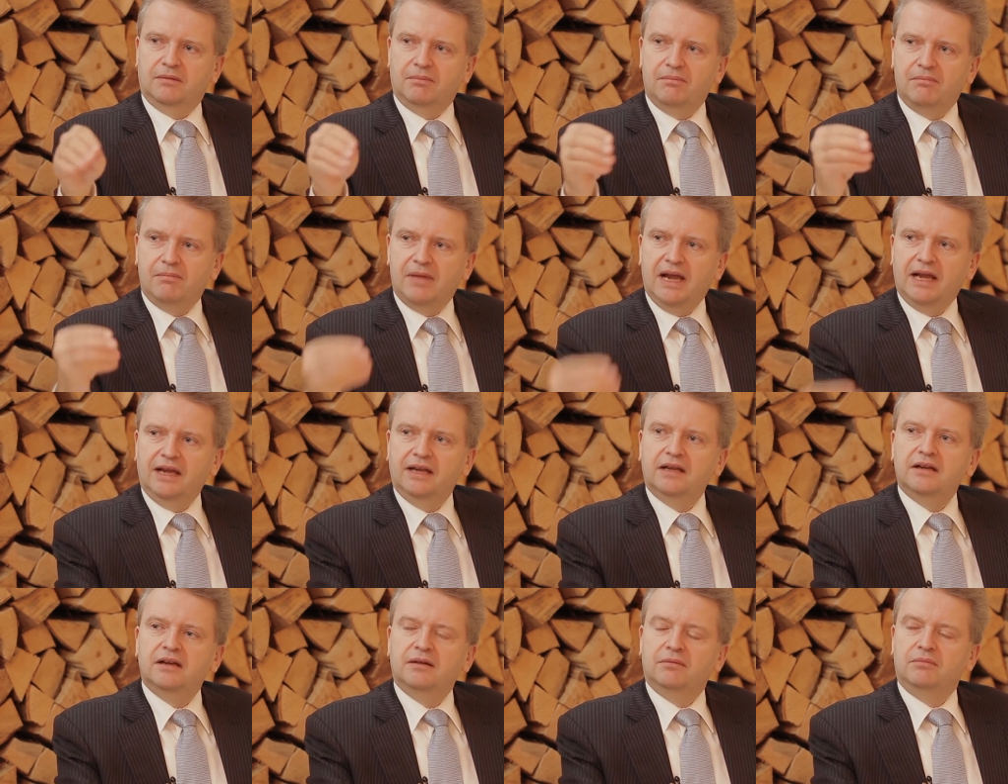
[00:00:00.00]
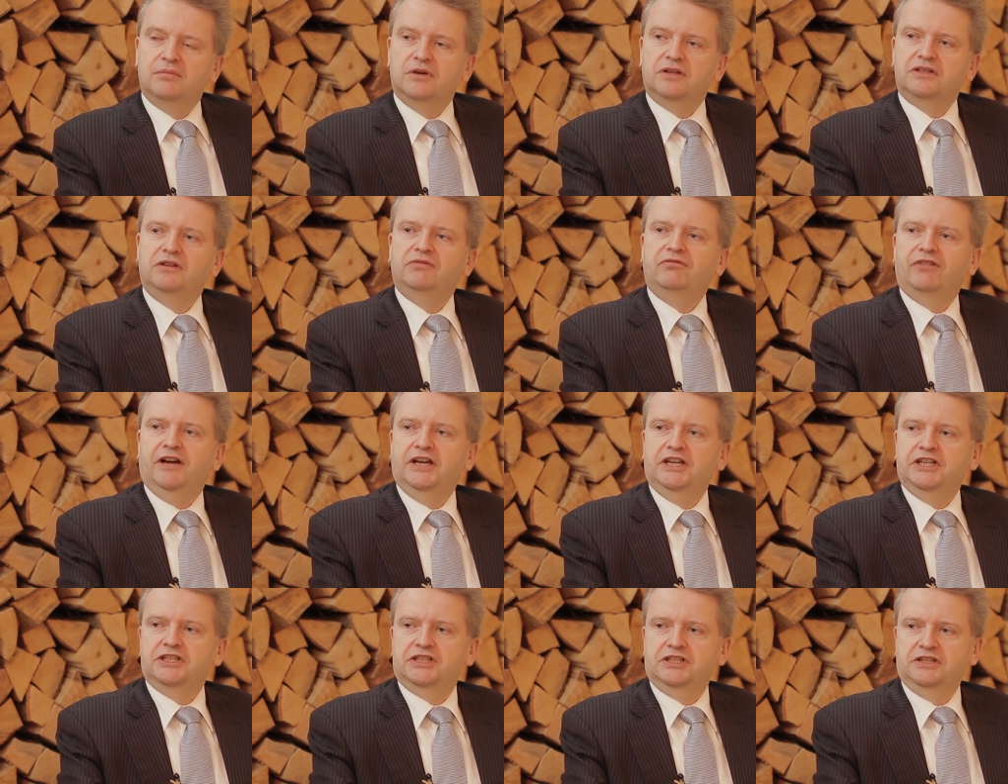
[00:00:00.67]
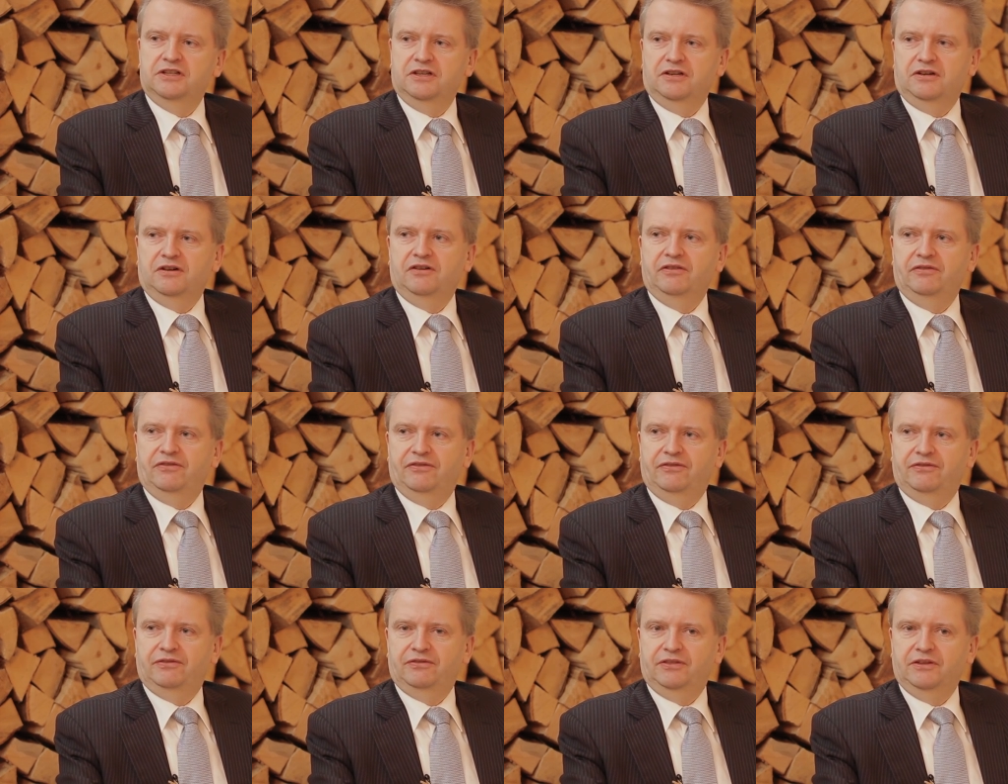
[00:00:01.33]
main motivation of
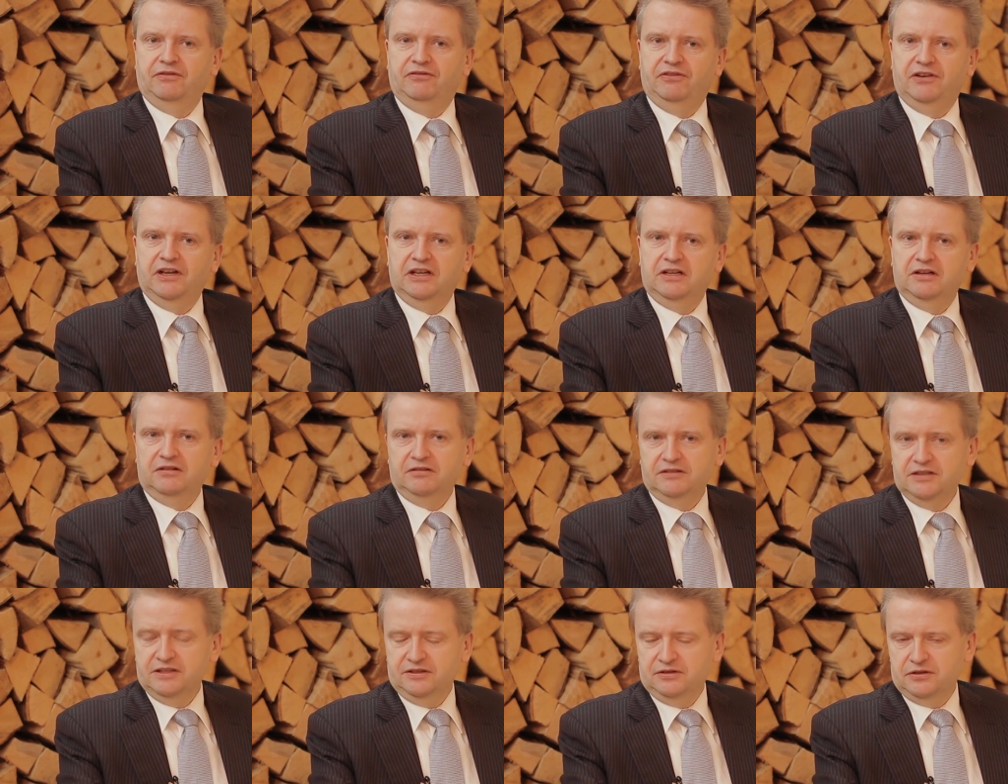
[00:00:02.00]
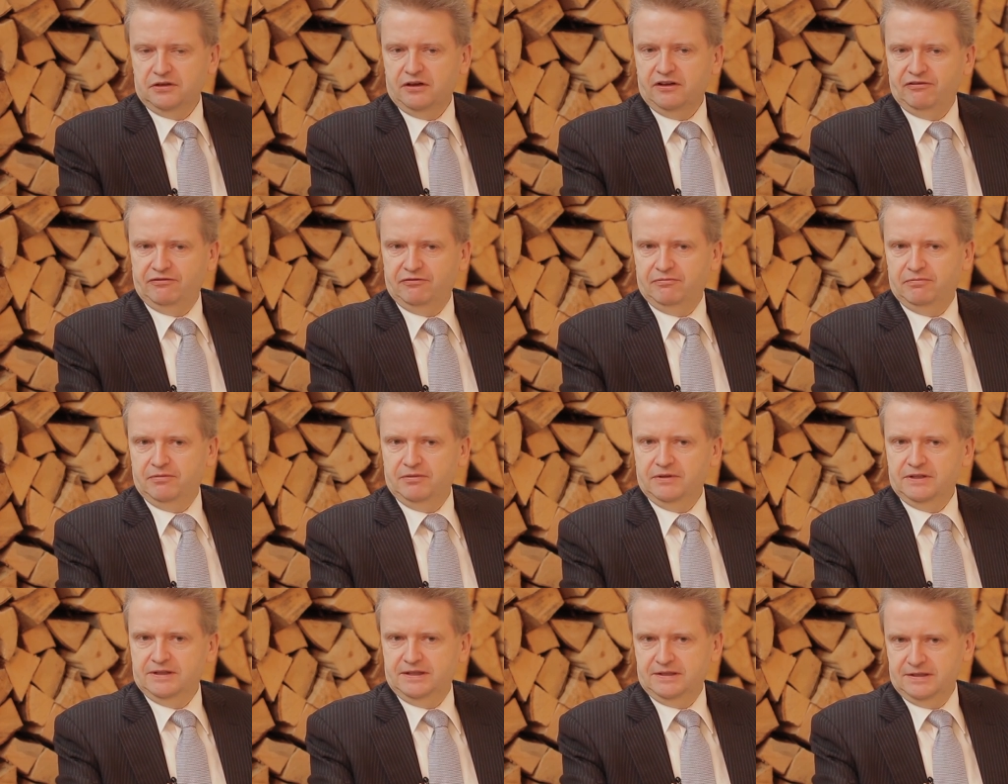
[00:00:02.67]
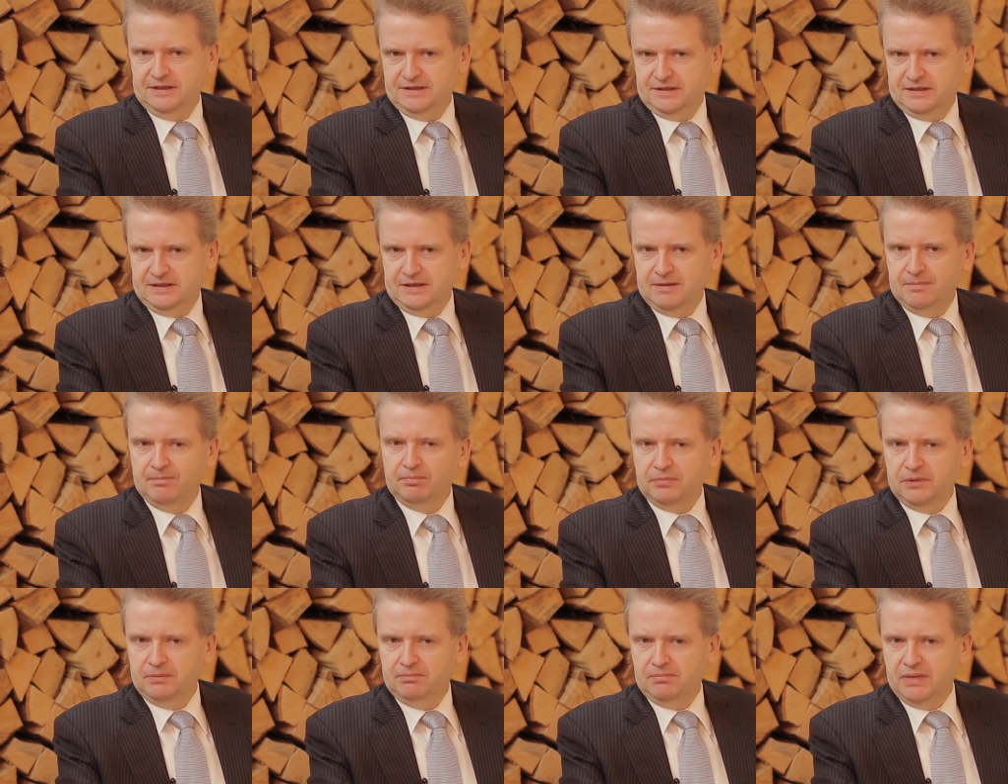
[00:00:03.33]
the Federal Reserve
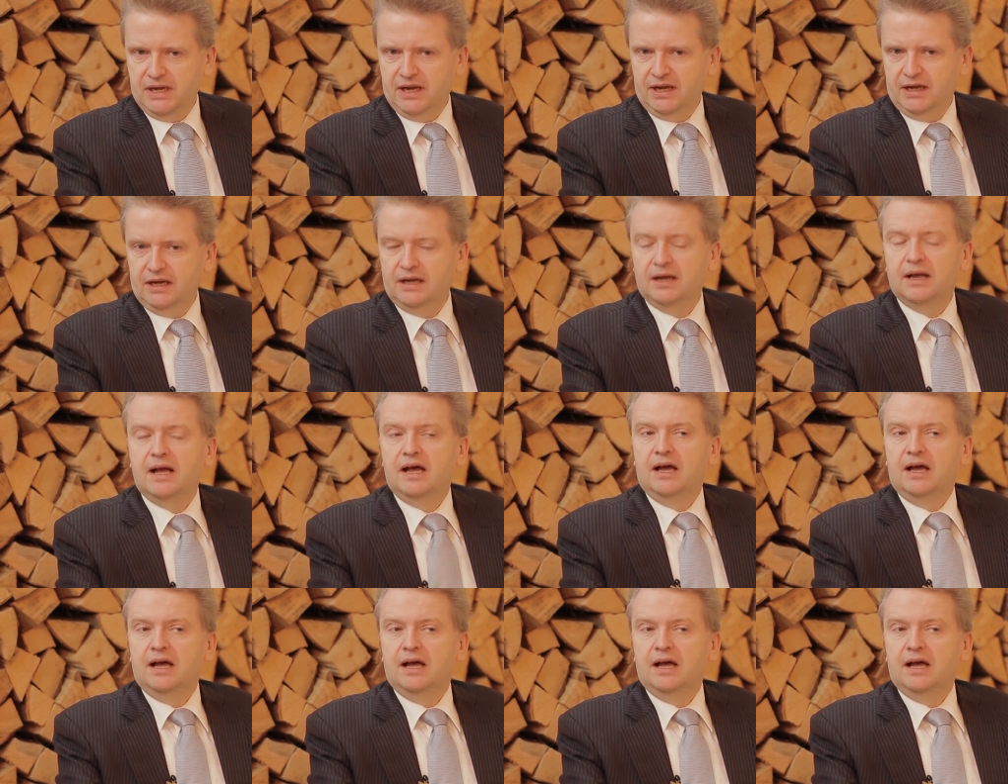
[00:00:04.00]
System Bank